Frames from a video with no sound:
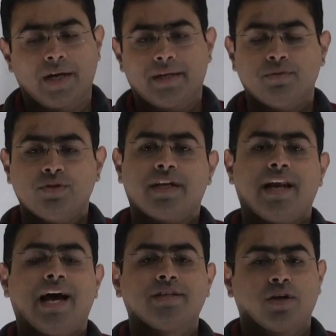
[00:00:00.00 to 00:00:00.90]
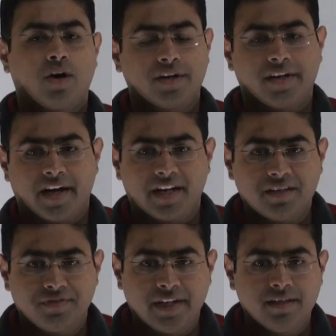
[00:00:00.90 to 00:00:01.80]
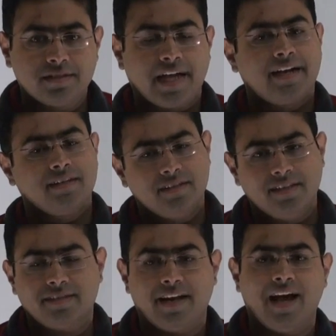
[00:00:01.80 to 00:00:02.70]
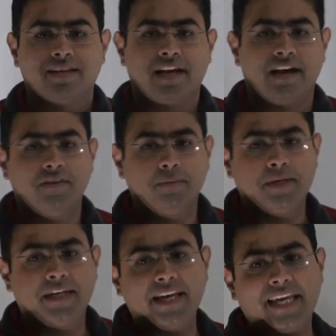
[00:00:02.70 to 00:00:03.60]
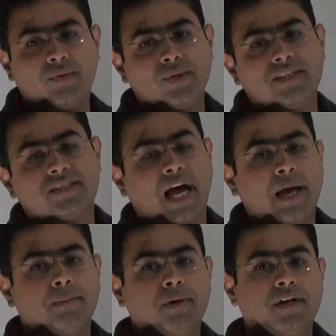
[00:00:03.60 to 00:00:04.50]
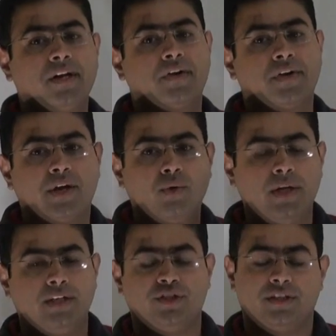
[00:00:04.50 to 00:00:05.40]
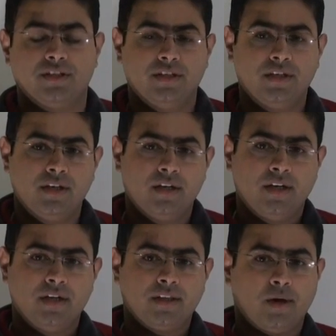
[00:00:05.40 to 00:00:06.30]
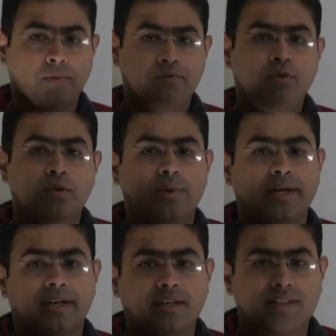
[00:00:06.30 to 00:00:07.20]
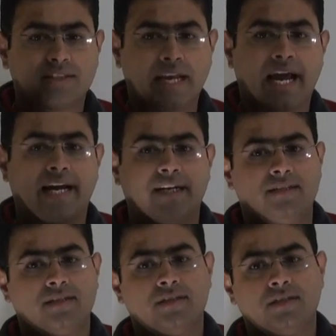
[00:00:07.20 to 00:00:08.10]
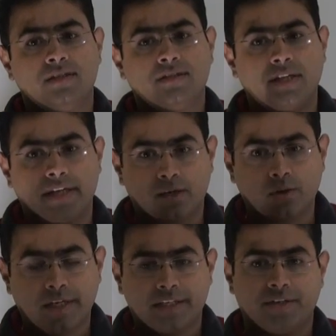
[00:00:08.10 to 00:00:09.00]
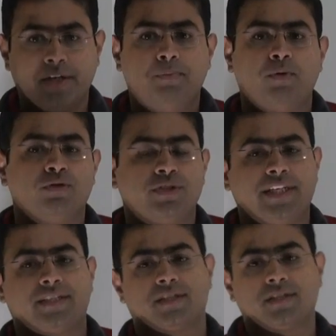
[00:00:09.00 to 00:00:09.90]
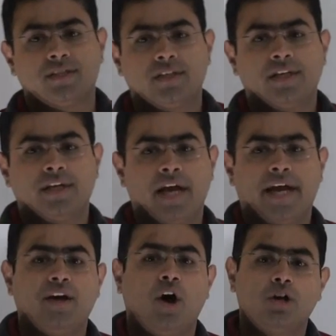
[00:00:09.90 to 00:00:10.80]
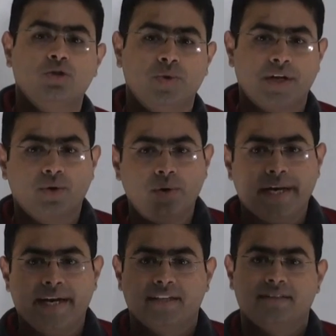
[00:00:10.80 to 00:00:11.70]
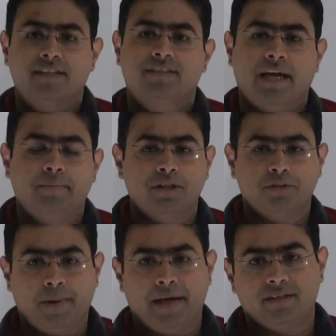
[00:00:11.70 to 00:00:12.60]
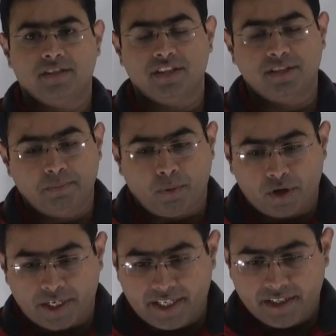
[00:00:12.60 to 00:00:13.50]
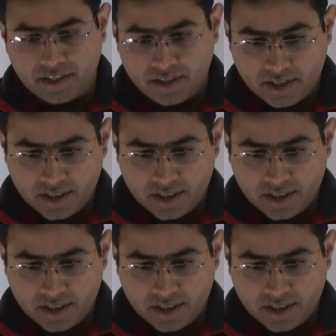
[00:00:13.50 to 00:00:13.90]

welcome to the class on current affairs and in this class I will be dealing with cyber regulation. Now before we understand the regulatory process and how to regulate the cyberspace, it is important